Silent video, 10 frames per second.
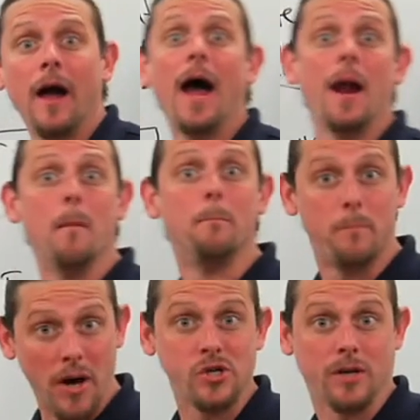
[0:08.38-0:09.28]
and a
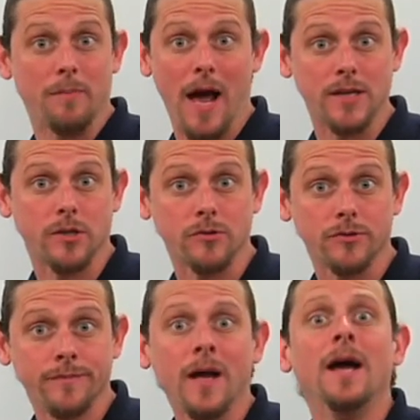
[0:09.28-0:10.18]
bunch of capacitors.
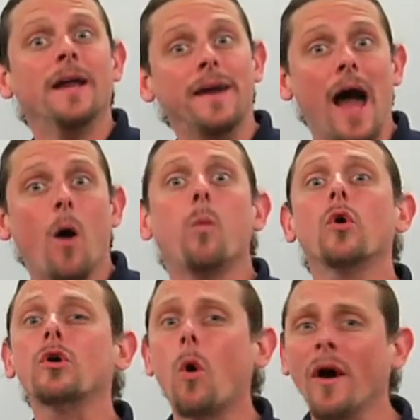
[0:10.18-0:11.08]
Now, we're
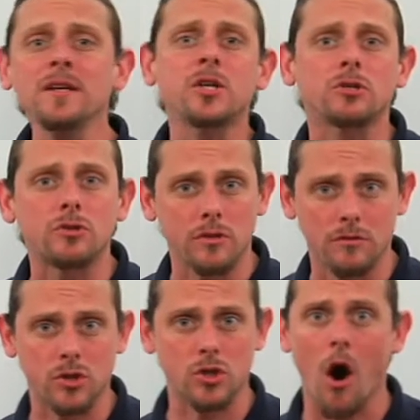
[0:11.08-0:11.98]
going to
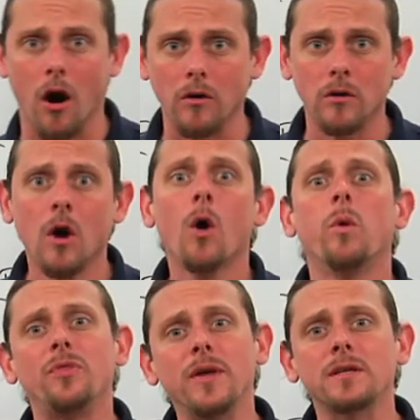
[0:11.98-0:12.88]
start
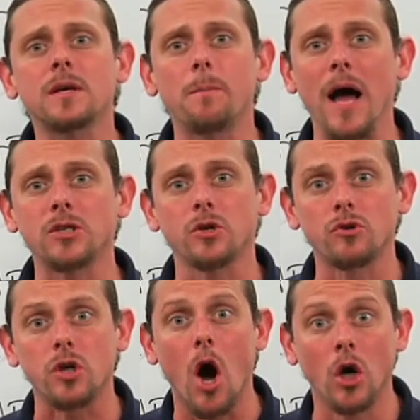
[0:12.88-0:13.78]
with these
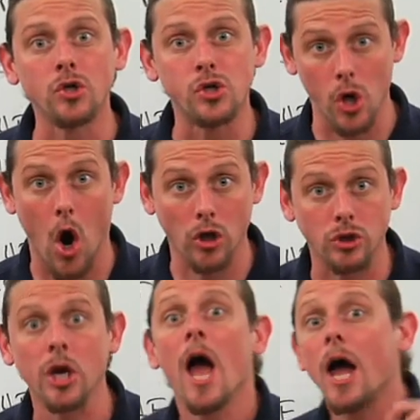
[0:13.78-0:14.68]
capacitors
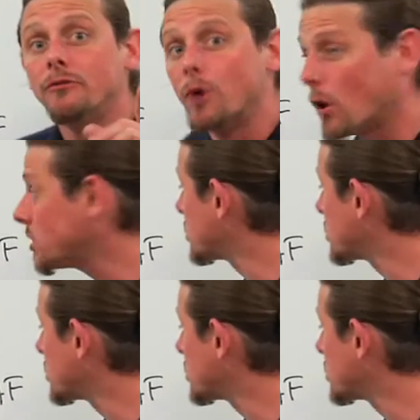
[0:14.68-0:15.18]
uncharged. And notice